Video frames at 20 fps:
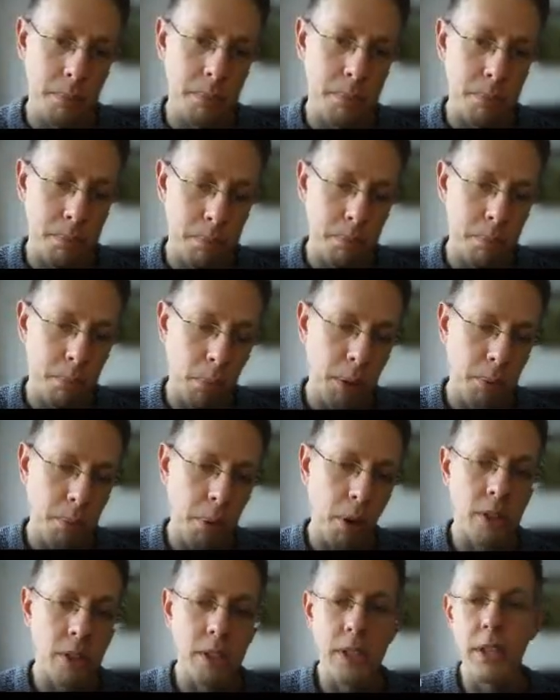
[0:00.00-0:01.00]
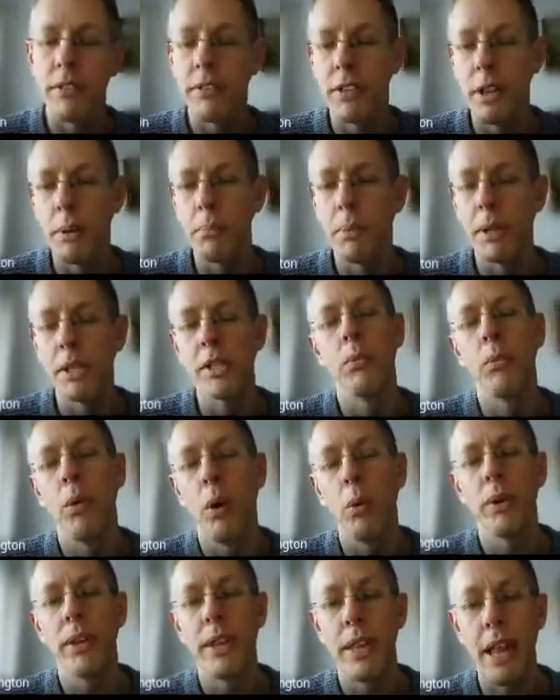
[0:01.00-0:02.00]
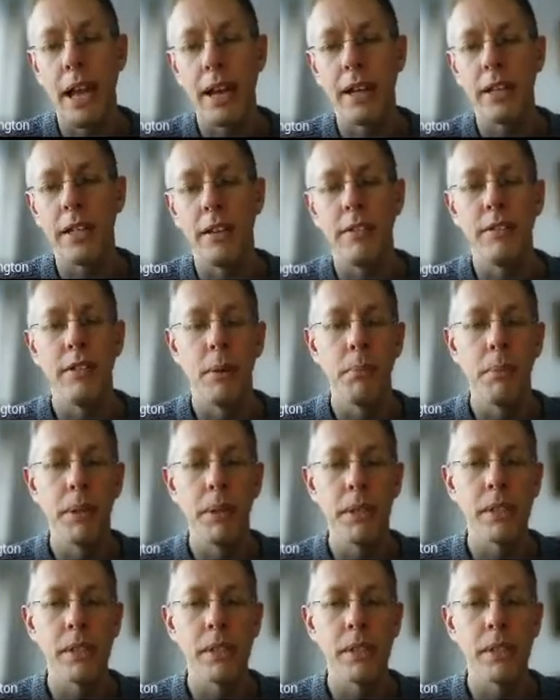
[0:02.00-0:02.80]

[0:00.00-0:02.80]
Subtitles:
with positive numbers and one with negative numbers.